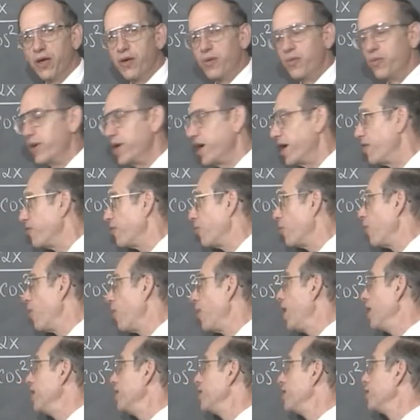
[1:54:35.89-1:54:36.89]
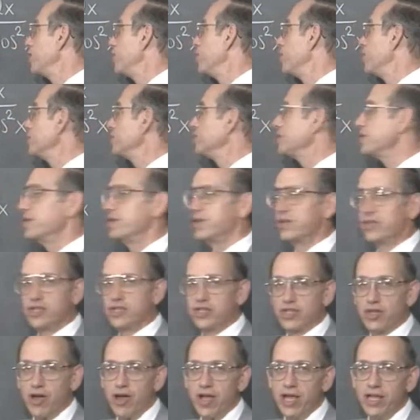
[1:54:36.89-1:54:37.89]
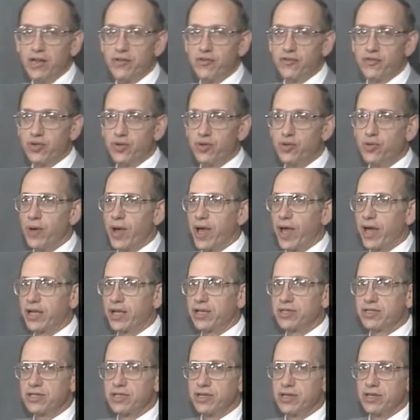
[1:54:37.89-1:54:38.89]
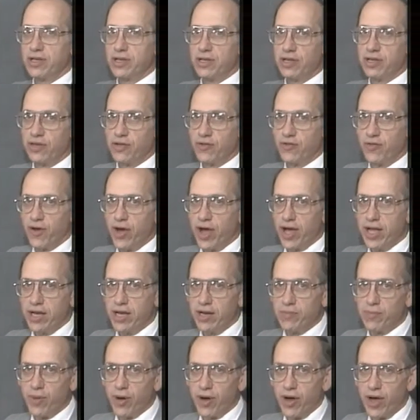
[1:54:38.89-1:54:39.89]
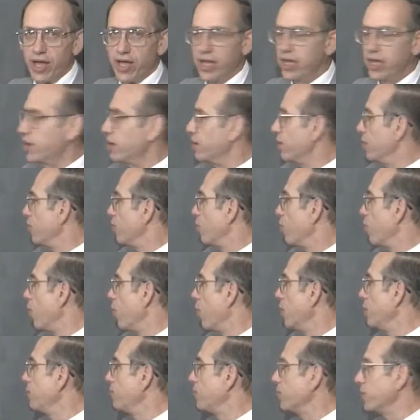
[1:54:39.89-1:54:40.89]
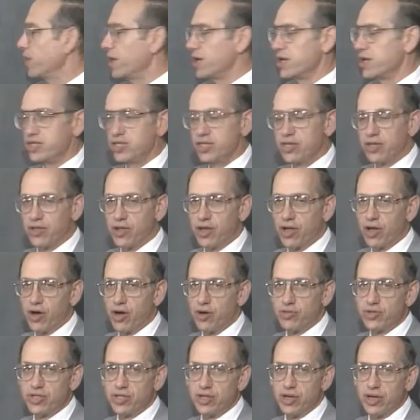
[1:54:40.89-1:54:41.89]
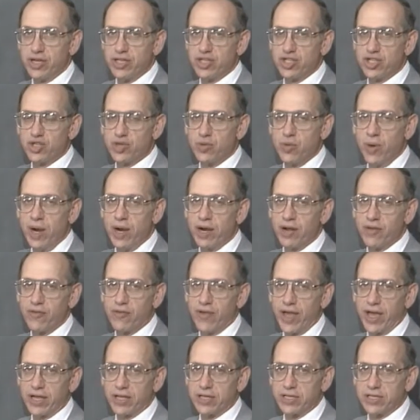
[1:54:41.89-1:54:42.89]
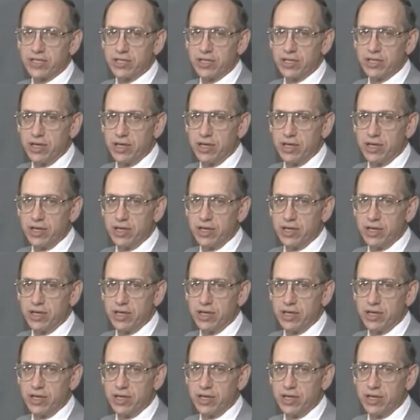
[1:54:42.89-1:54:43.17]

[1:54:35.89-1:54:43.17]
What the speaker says: We have y equals sine of 2x divided by 1 plus the cosine squared of x.